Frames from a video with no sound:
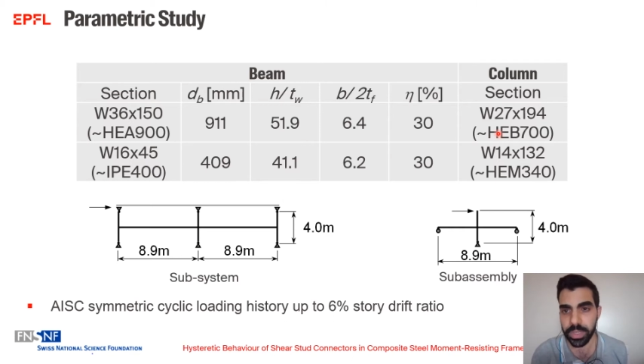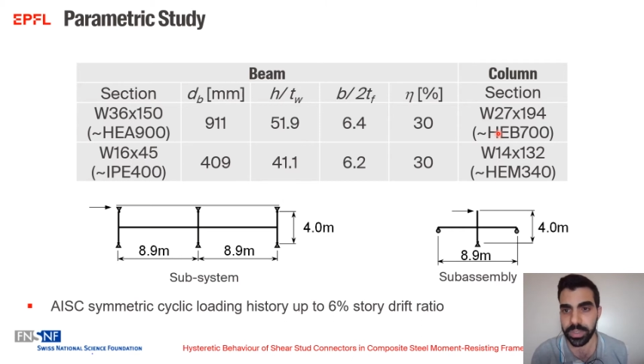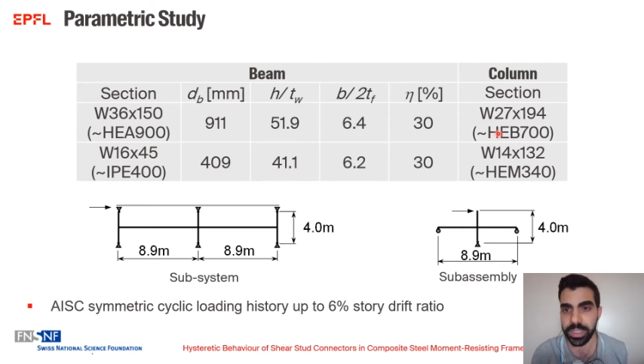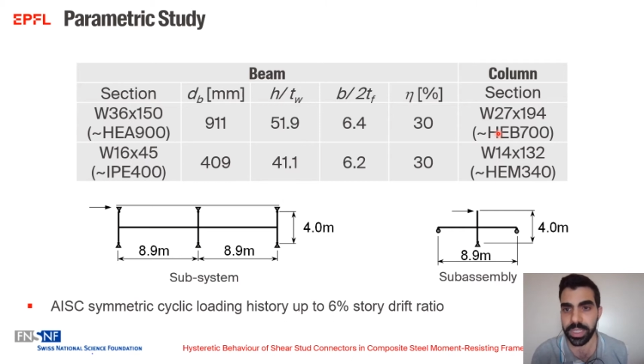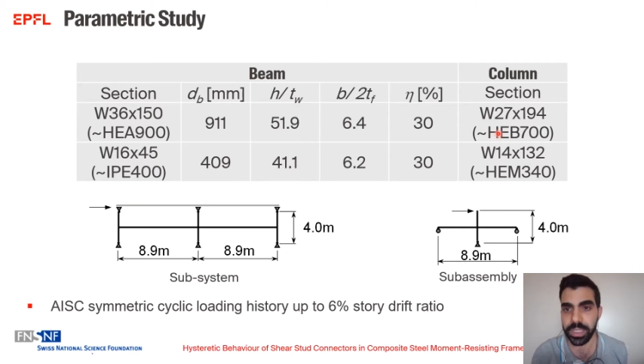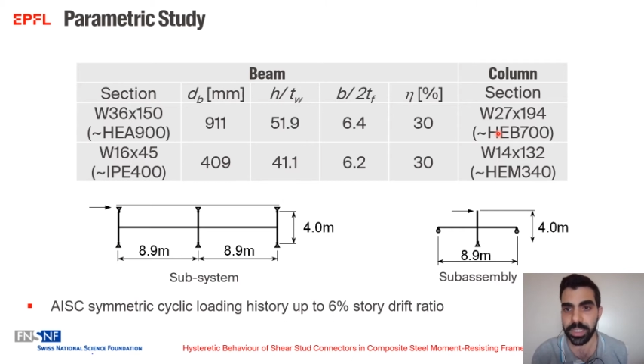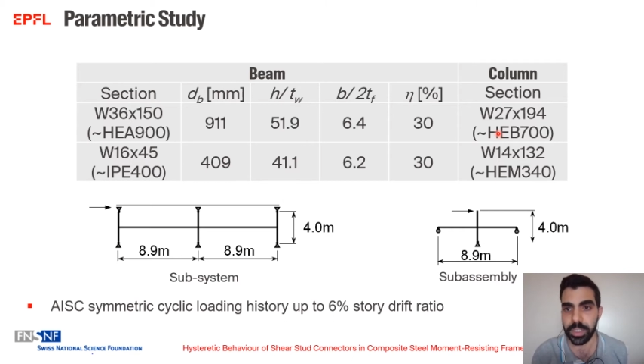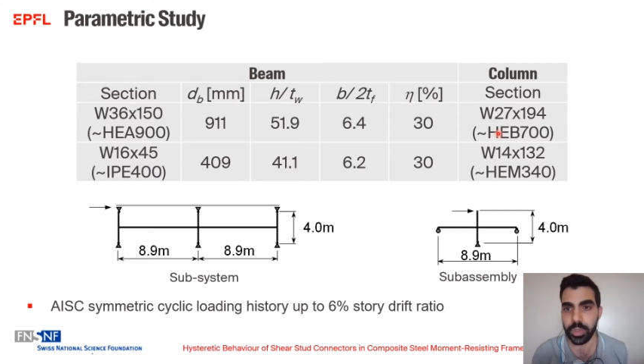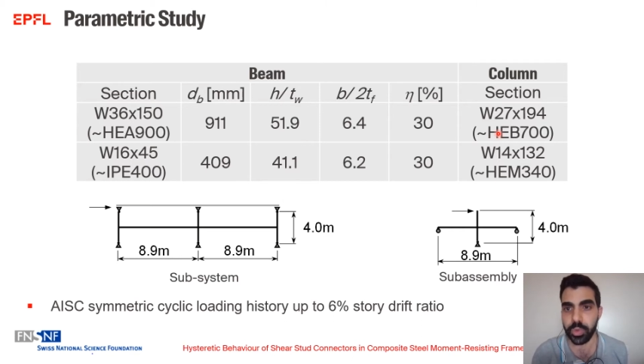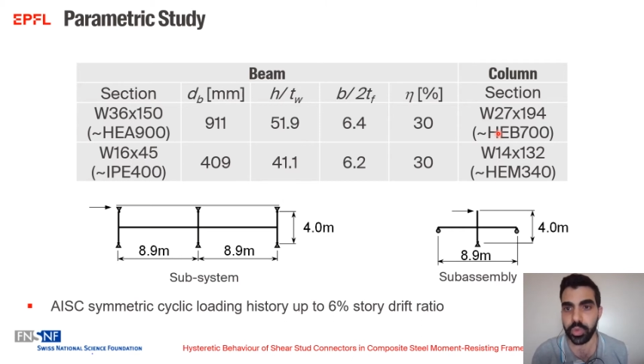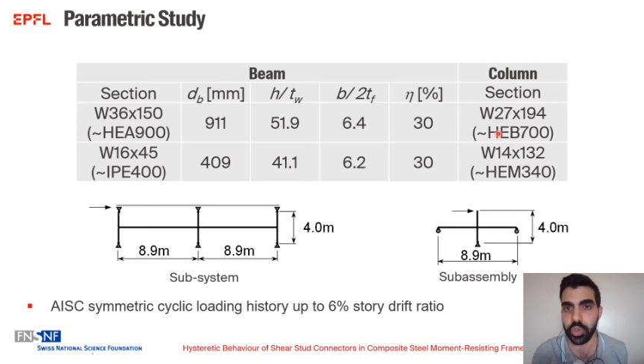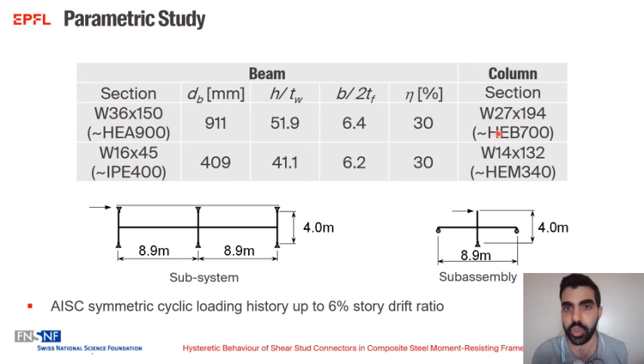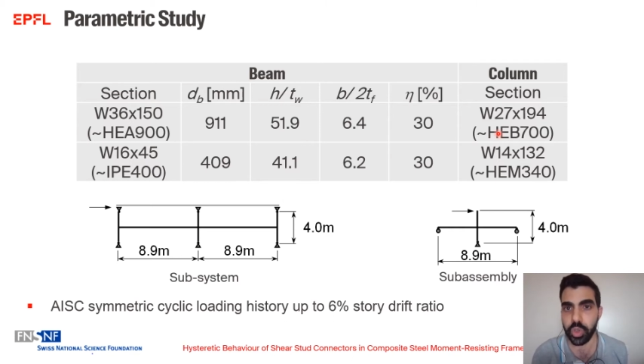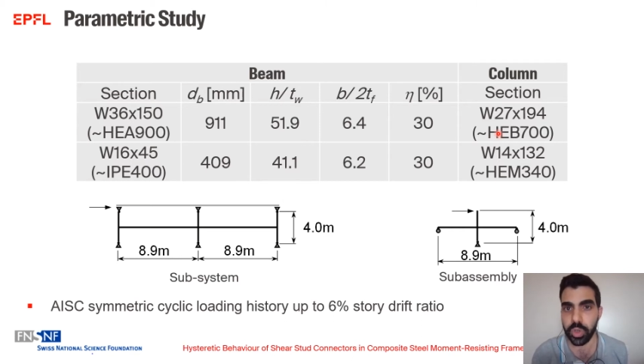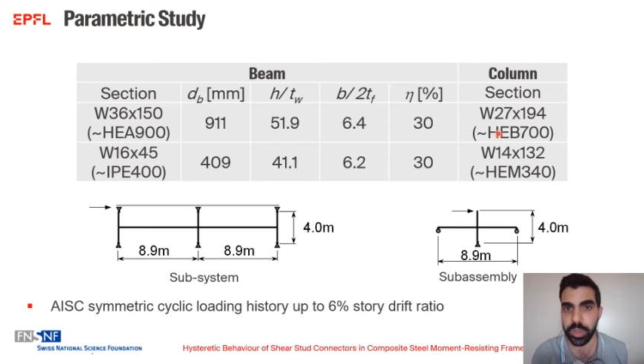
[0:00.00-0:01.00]
are sized to
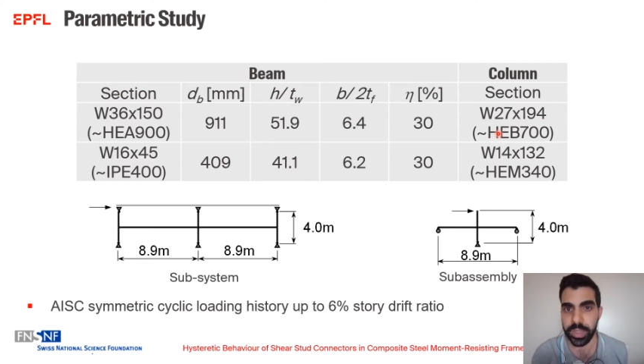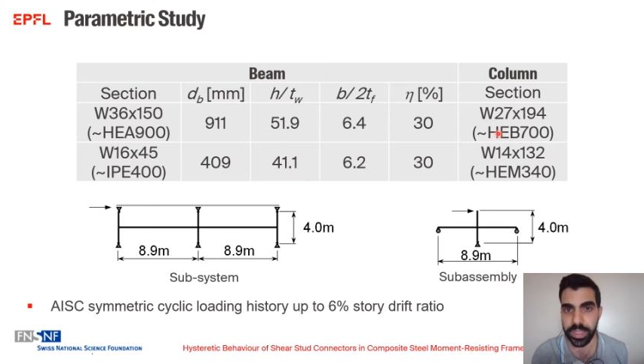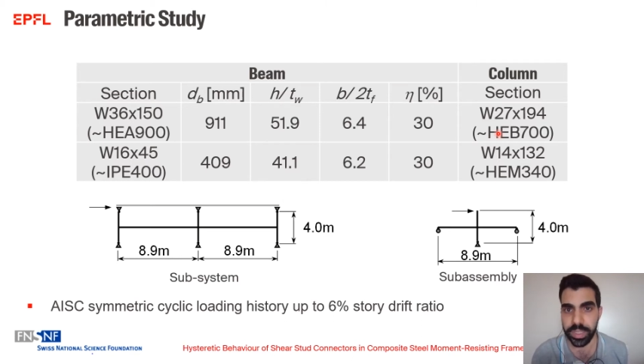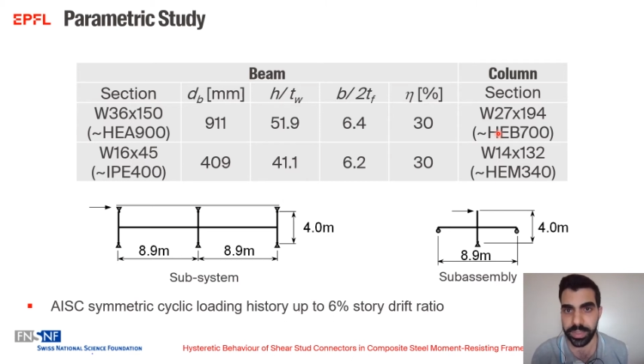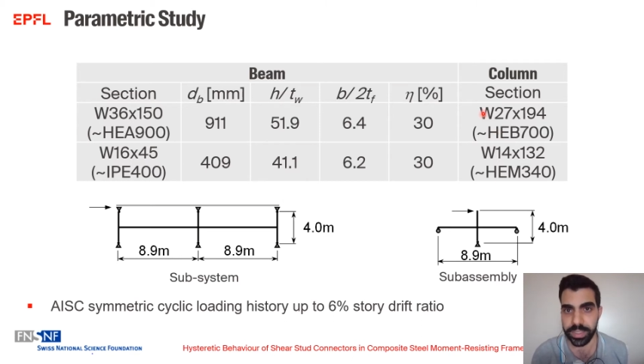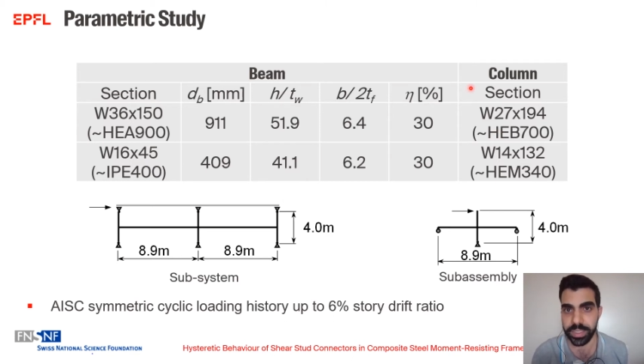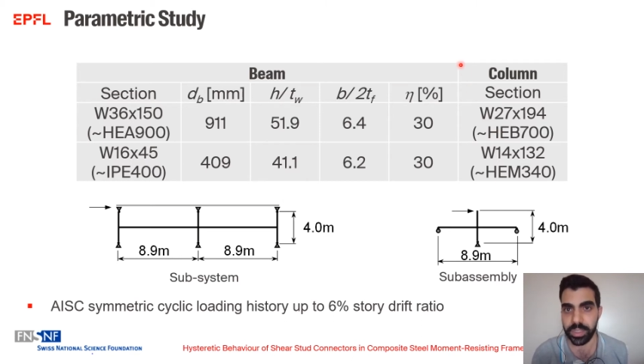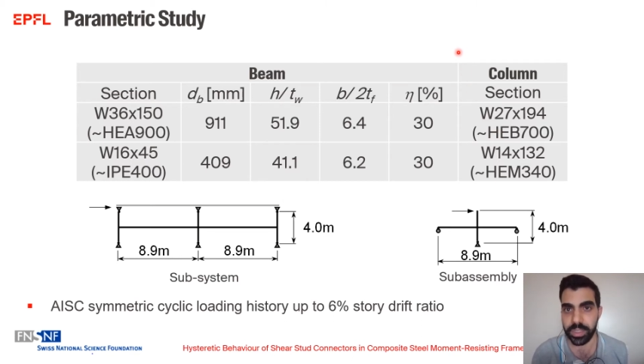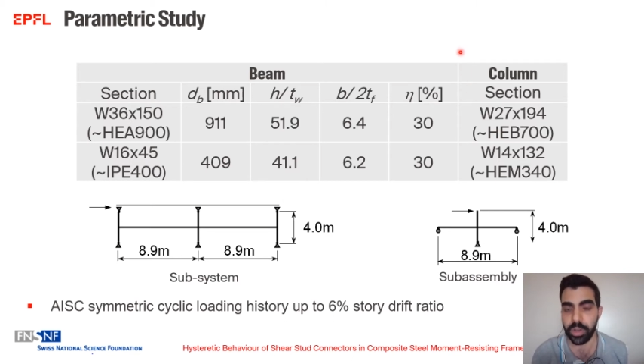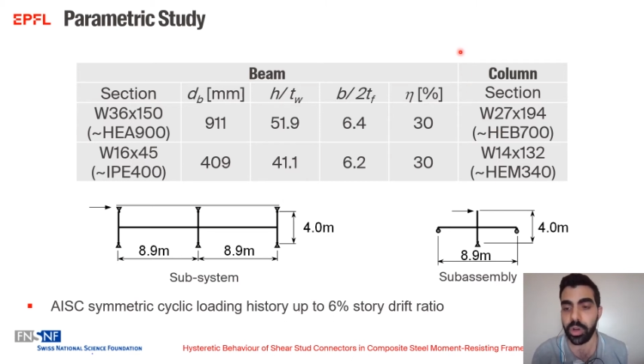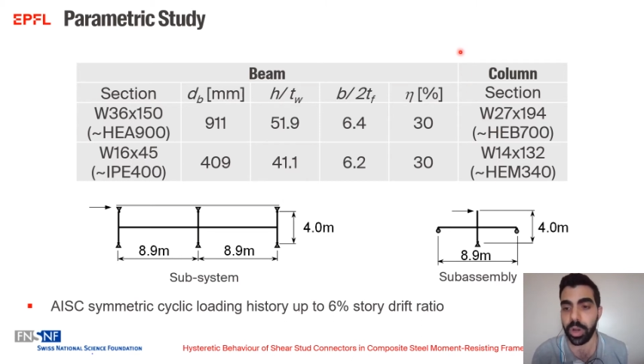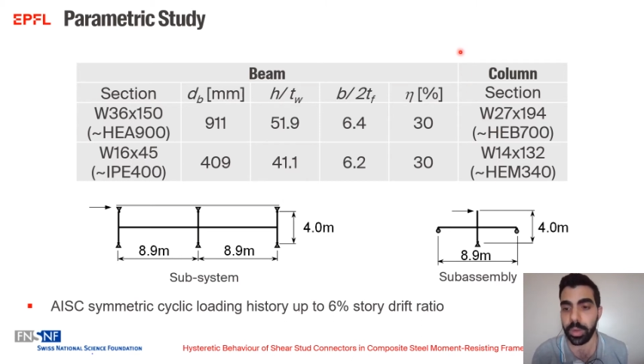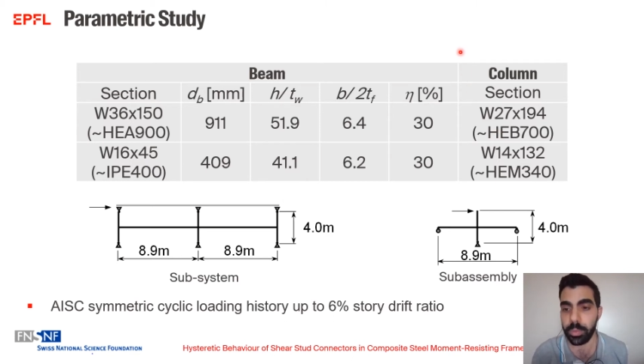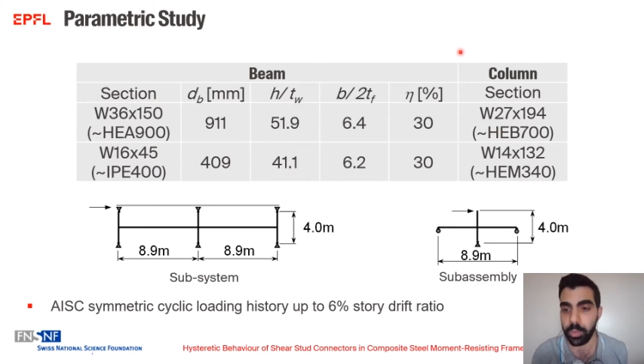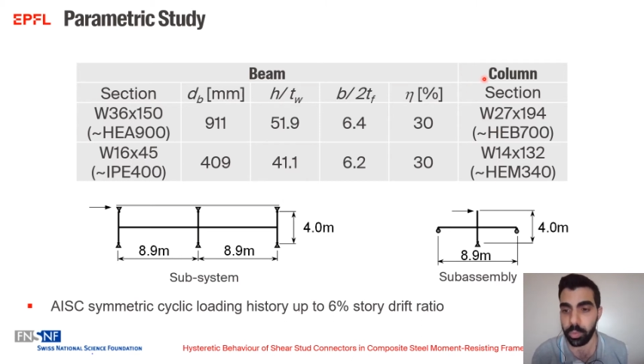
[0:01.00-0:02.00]
ensure that the strong
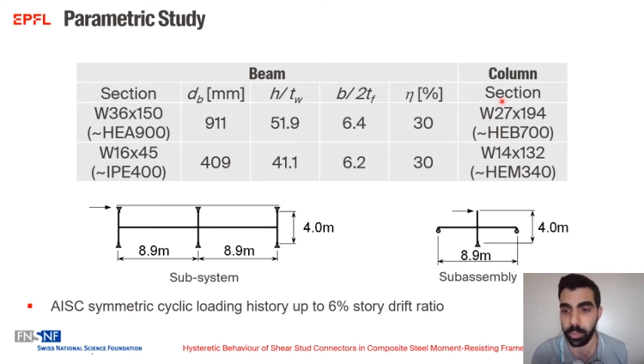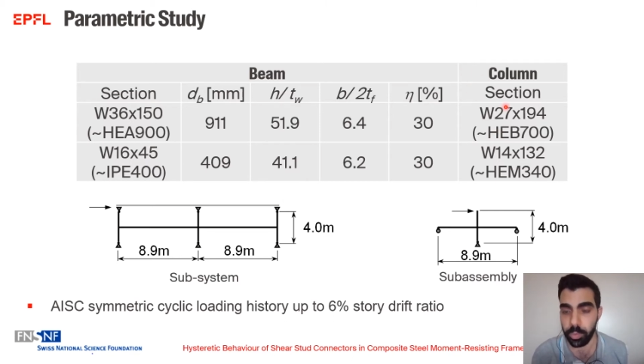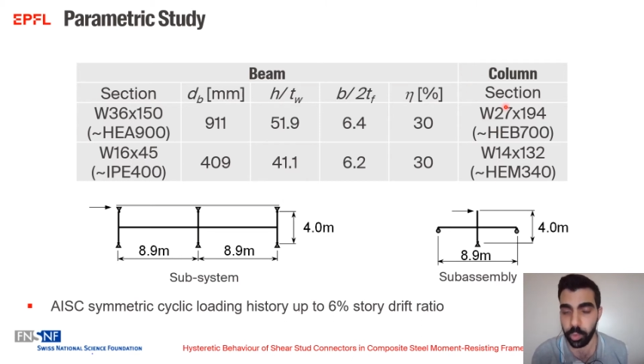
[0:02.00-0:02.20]
column